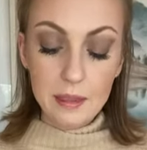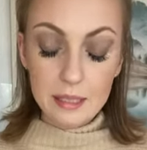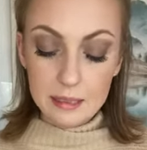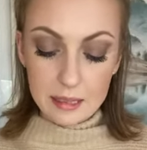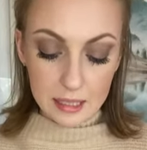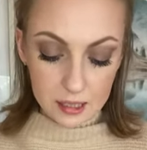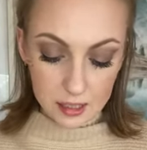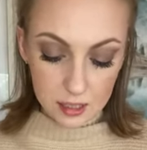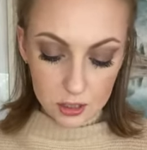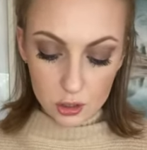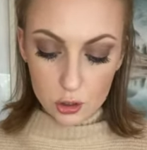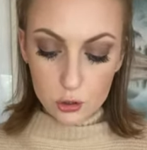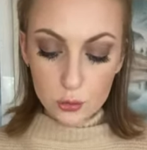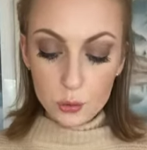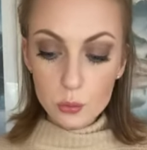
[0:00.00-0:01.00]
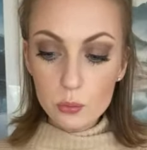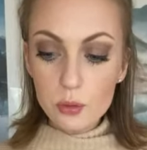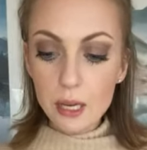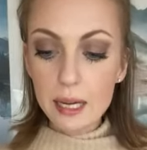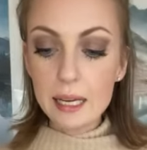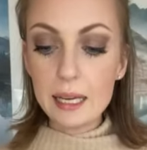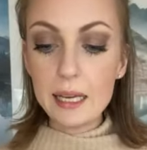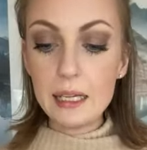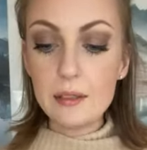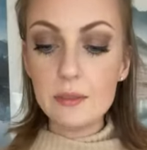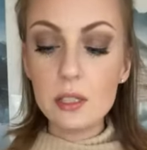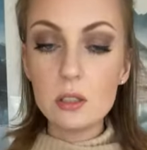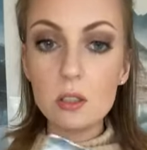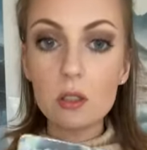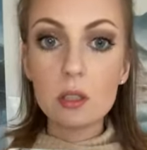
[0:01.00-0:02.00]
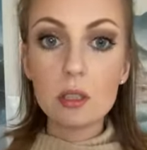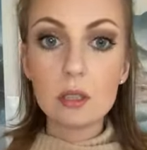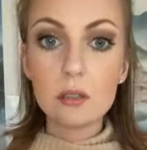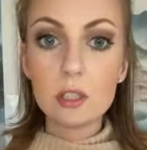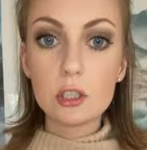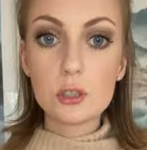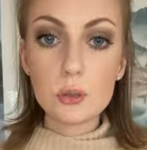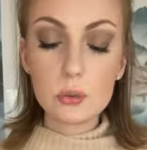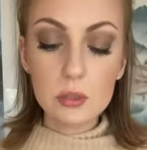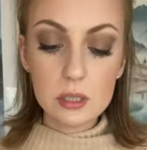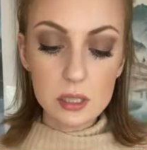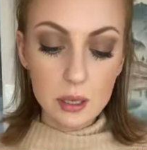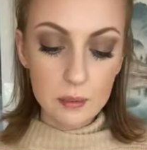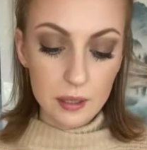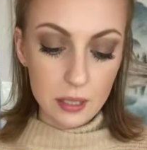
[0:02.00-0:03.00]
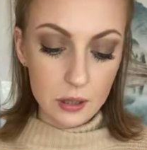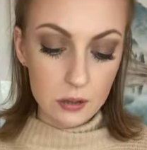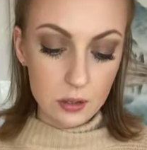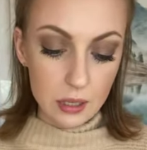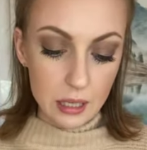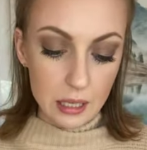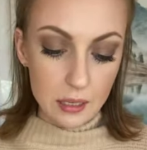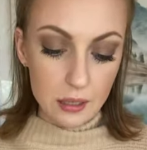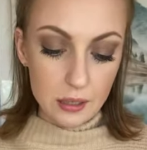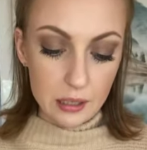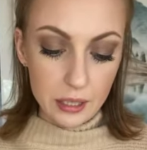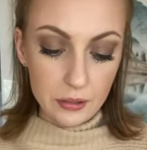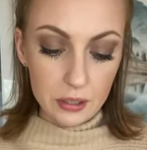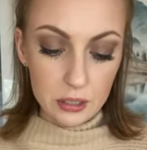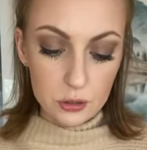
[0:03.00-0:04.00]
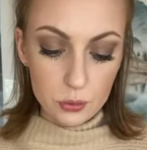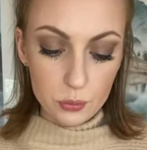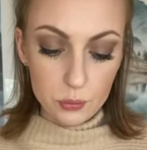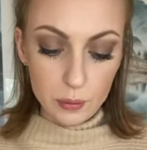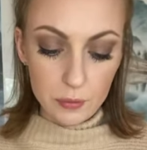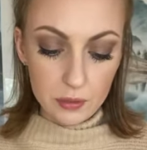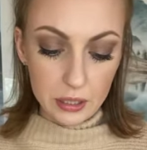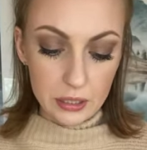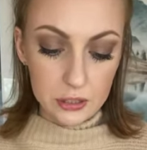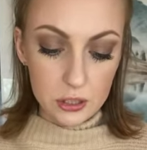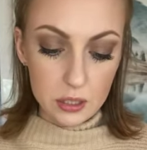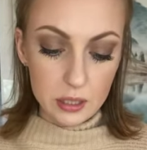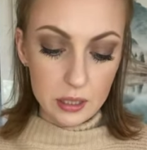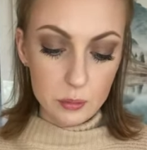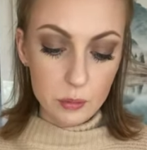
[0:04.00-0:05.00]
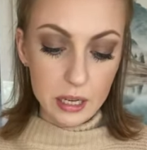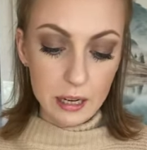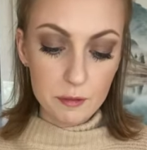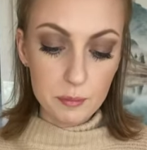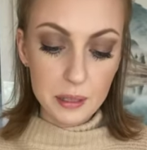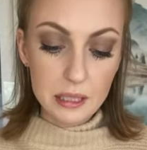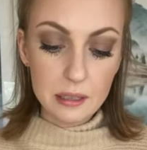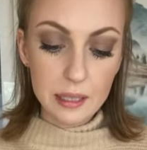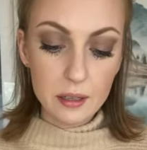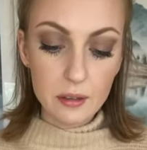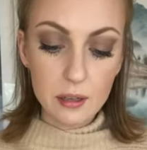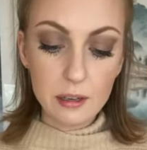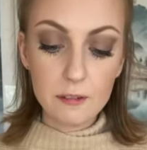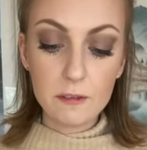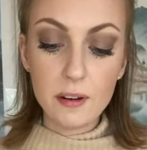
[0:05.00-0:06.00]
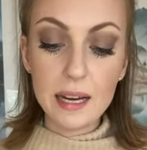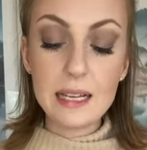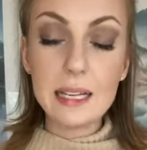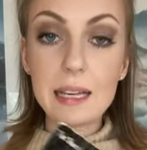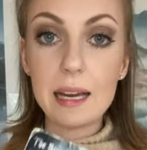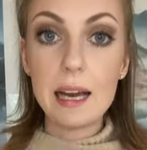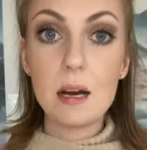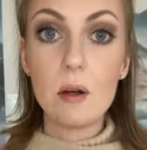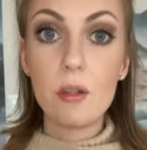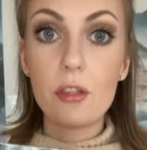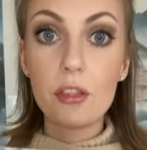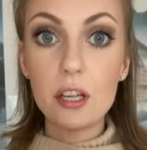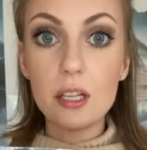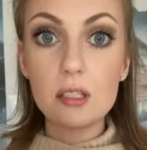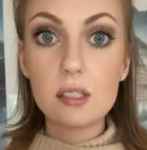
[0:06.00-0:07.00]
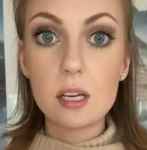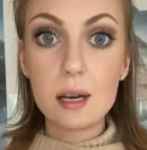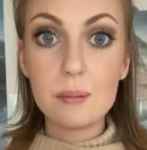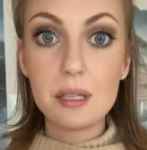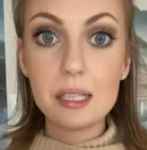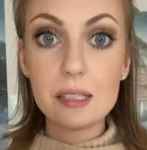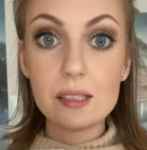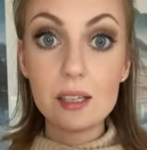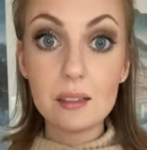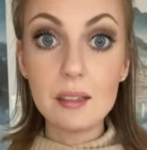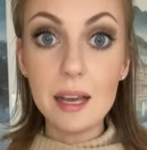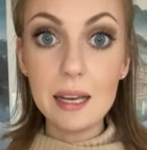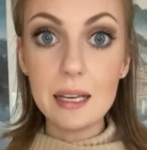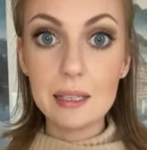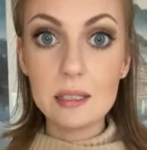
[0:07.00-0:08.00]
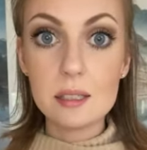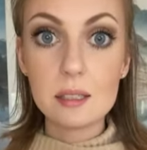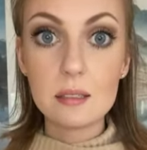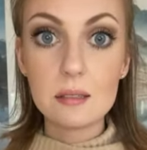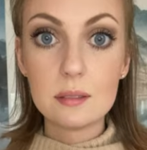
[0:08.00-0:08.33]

This is the truth. I can't even look. The truth is coming out. Clarity, truth, revelation, and then we have be lighthearted, finding out things coming to light.